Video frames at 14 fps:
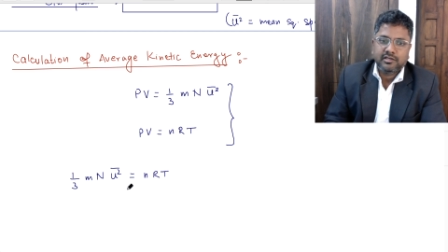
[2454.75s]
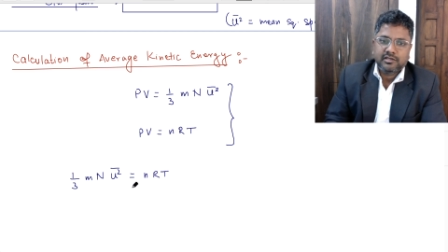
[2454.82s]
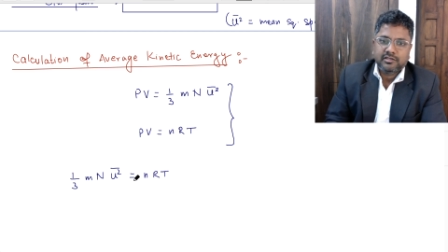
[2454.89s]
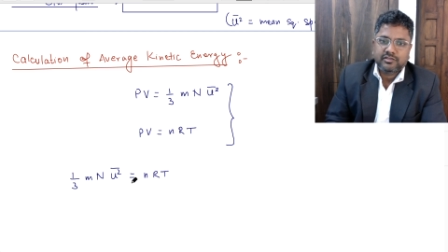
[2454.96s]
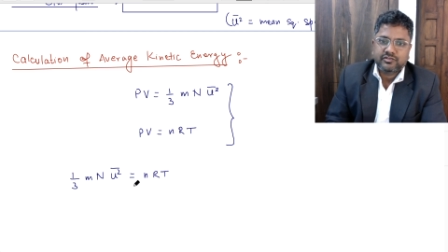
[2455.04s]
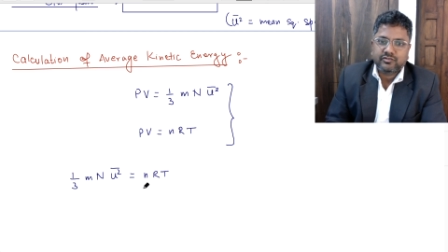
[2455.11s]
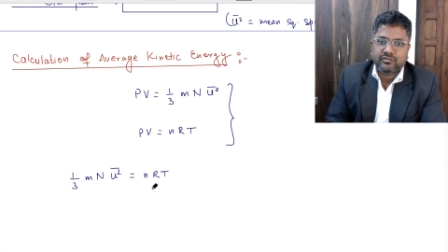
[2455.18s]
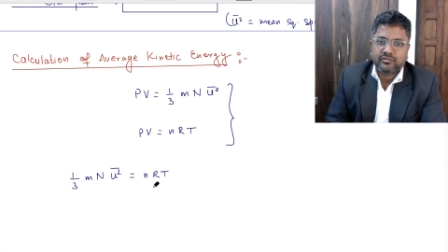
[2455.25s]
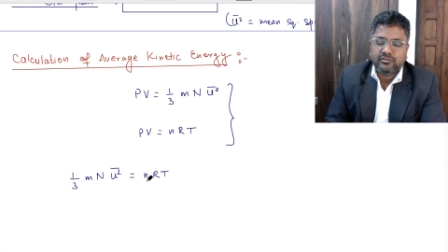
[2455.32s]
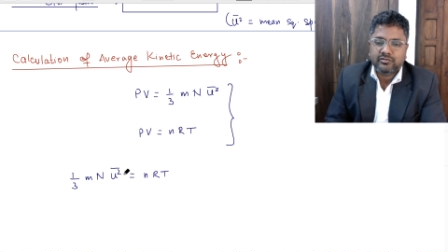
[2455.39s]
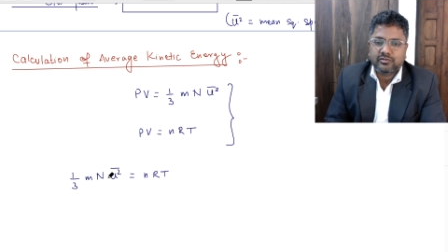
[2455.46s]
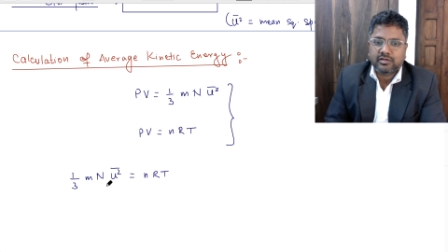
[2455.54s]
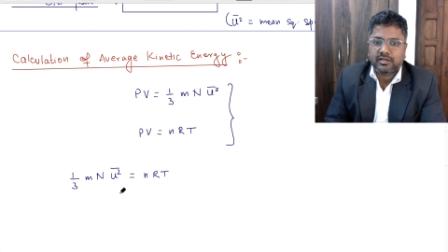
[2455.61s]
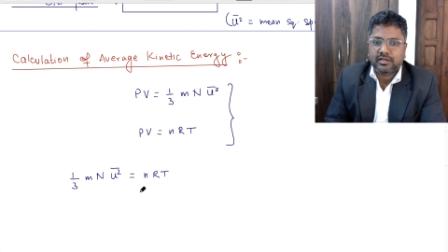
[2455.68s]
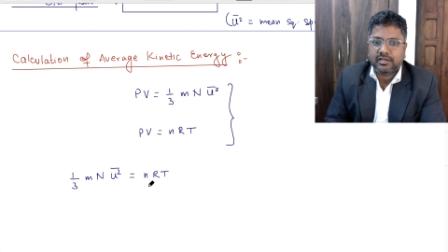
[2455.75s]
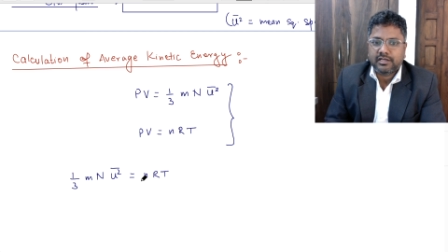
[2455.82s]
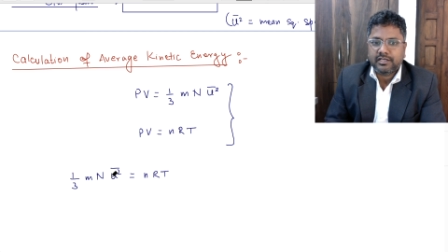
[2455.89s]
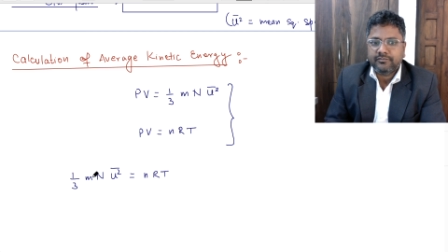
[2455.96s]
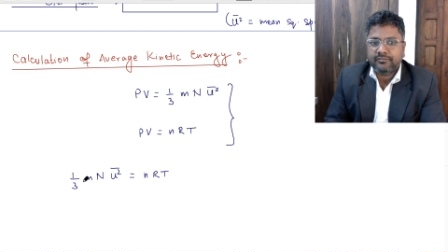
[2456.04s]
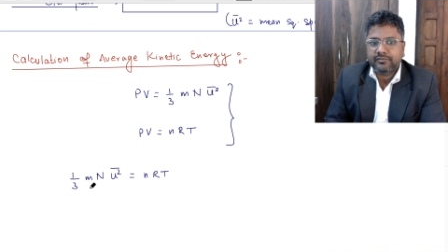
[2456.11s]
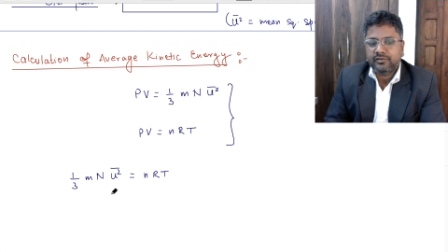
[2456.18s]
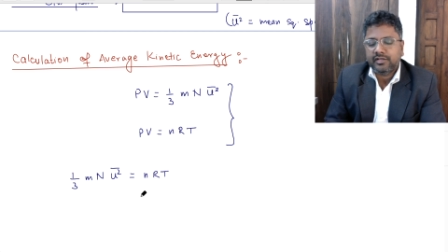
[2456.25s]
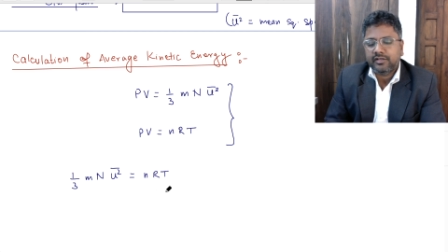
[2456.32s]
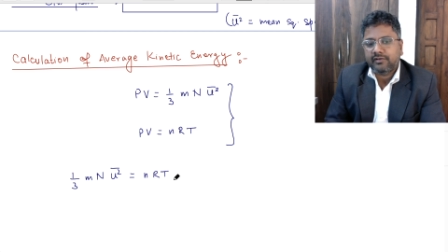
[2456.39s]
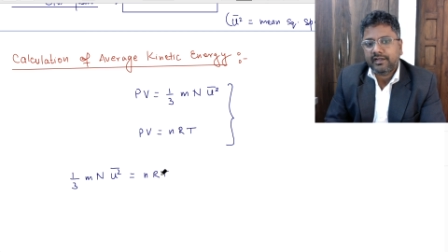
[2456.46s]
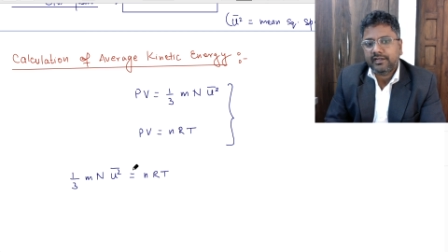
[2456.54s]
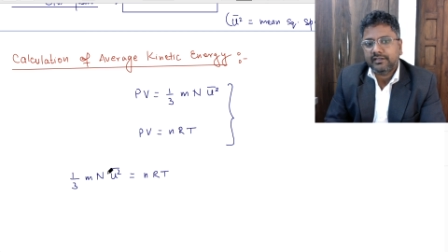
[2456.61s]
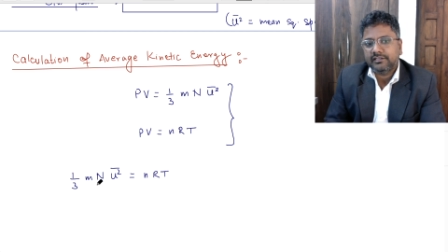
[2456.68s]
So if you
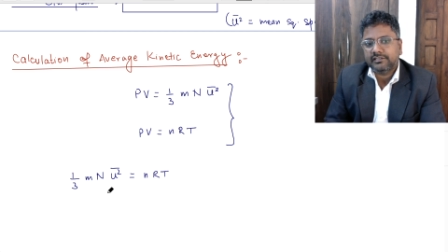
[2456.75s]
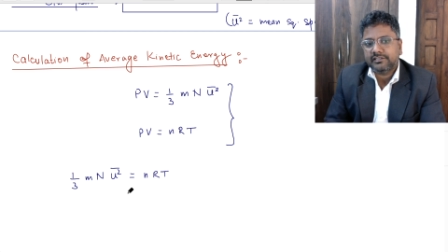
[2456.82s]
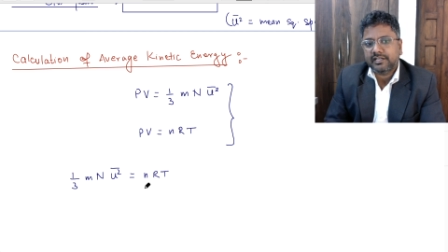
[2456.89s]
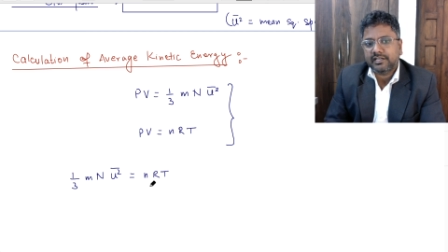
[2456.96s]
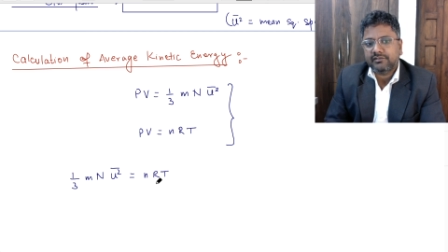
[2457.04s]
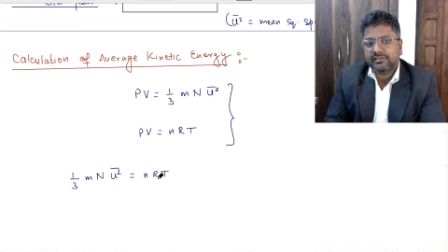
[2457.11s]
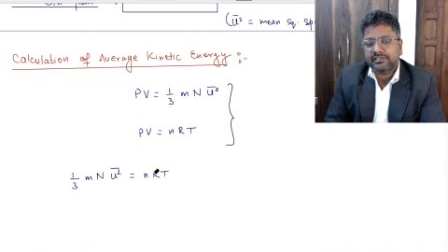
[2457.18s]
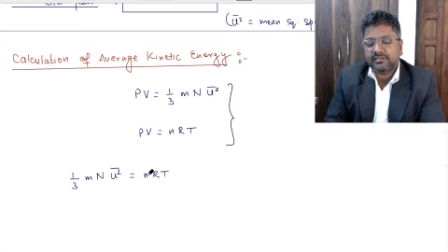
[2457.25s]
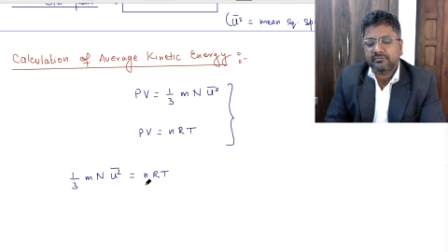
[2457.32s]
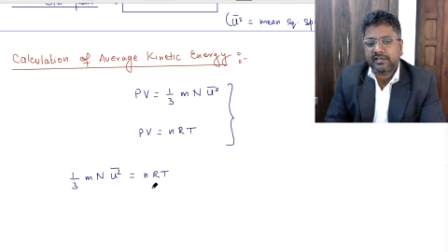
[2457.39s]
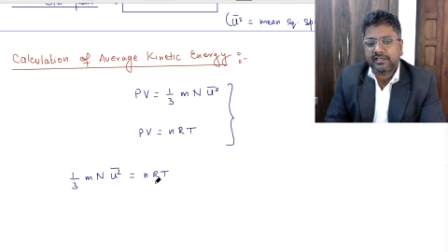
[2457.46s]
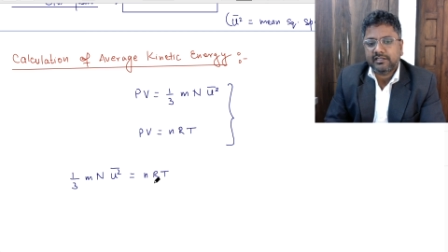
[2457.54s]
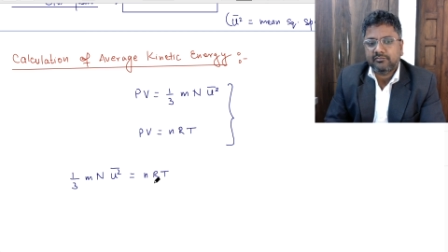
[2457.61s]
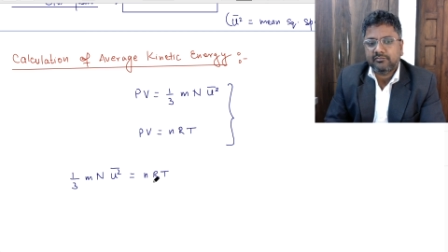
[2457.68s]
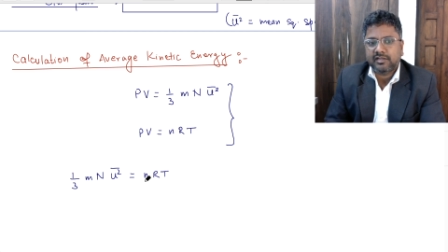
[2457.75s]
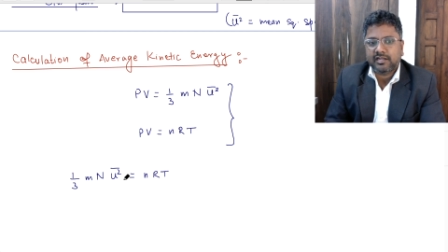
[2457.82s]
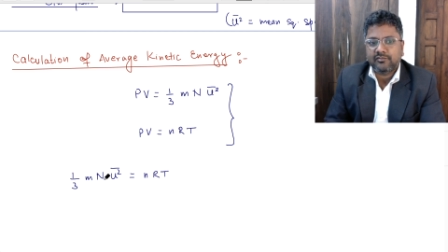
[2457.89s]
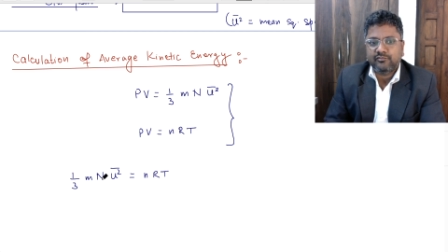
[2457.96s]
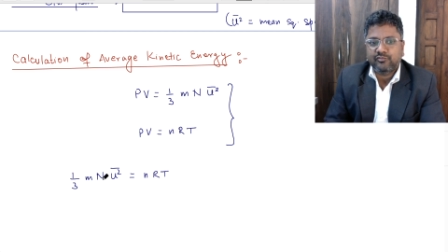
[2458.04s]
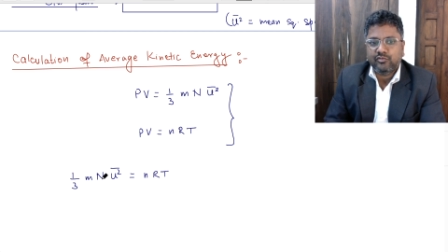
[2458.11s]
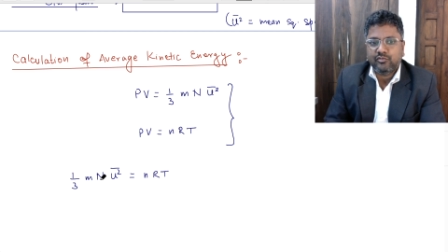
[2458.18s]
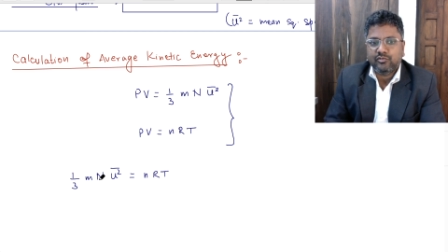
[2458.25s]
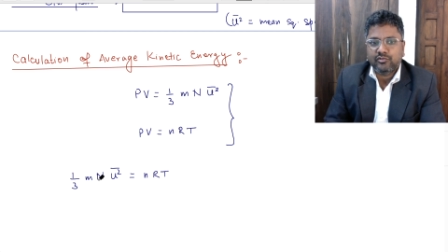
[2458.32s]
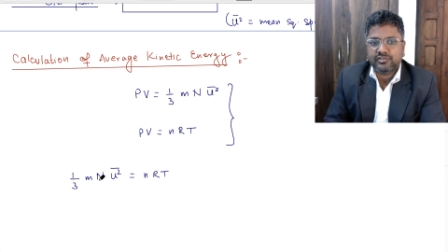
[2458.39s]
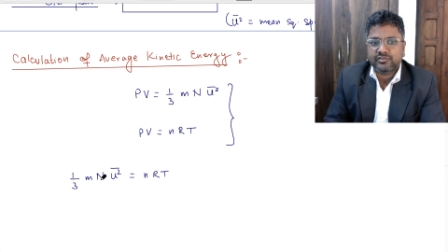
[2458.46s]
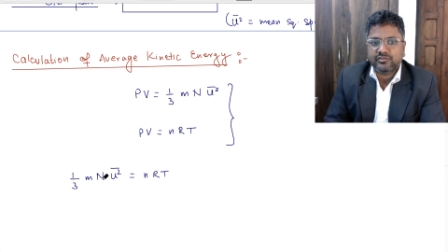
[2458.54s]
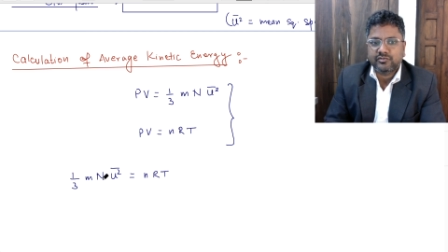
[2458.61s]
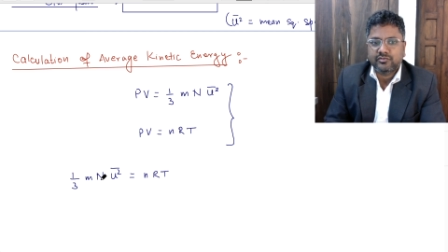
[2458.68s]
divide this equation by number of moles,
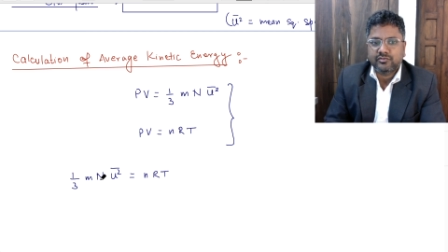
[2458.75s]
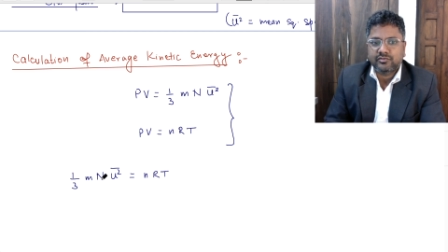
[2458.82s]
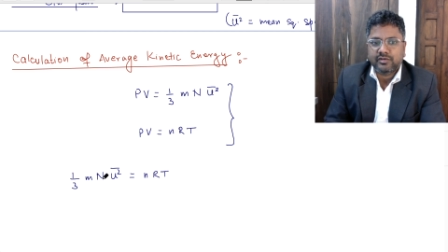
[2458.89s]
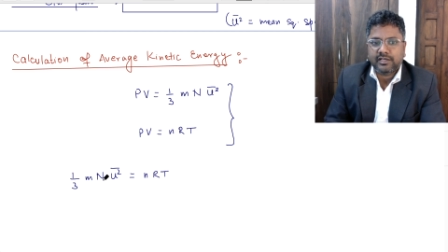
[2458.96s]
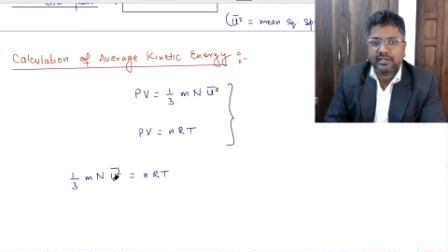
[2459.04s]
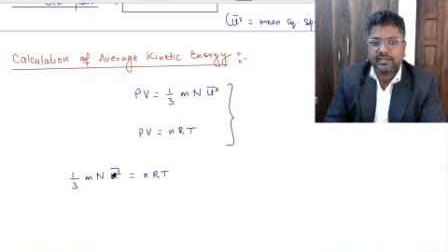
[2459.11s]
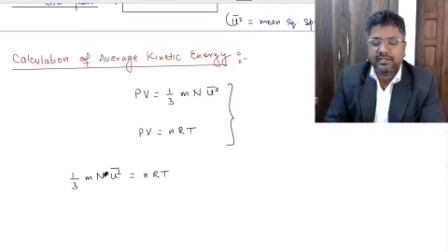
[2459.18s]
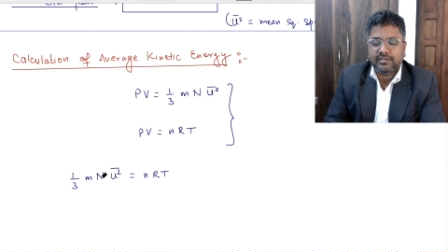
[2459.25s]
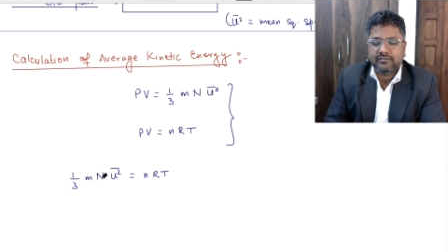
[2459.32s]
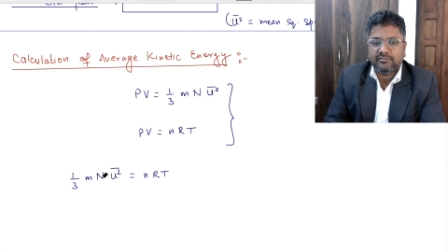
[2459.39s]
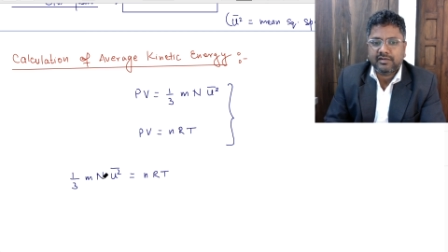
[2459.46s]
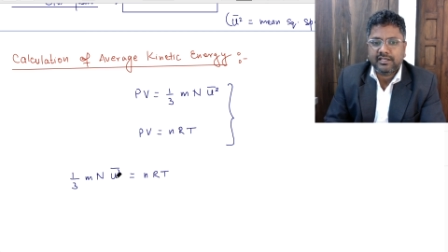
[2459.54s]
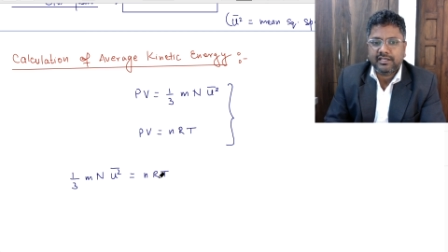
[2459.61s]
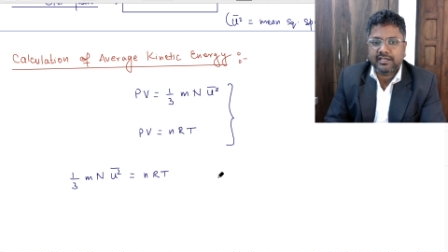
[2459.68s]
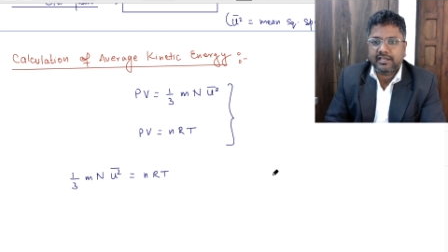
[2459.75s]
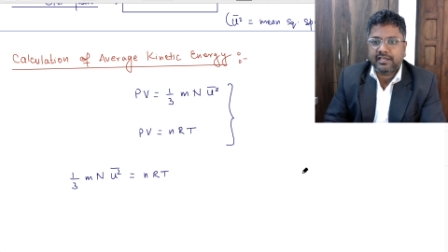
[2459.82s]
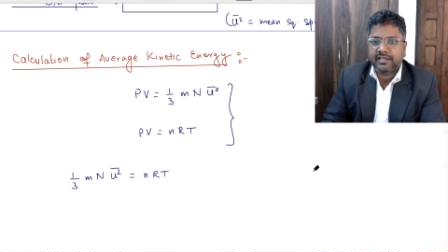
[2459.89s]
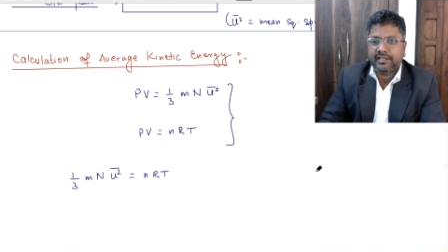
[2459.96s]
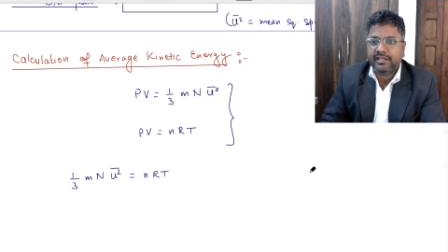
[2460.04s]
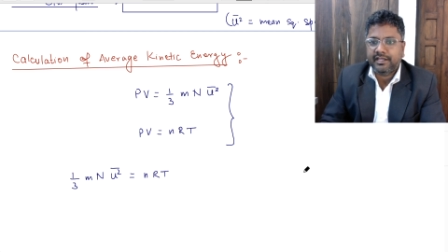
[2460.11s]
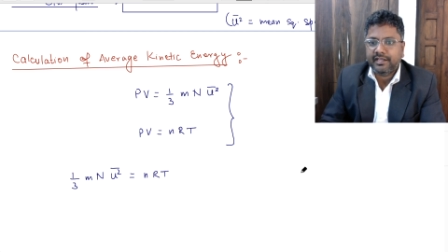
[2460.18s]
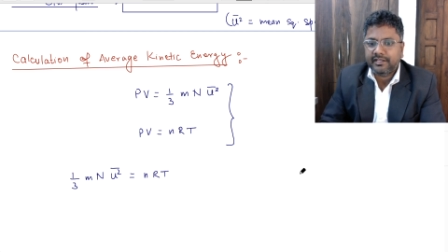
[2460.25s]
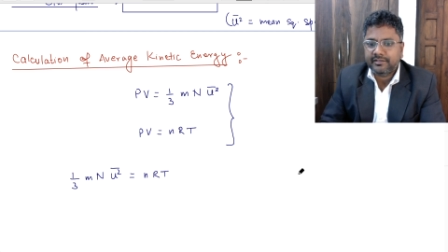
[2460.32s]
so N by Na,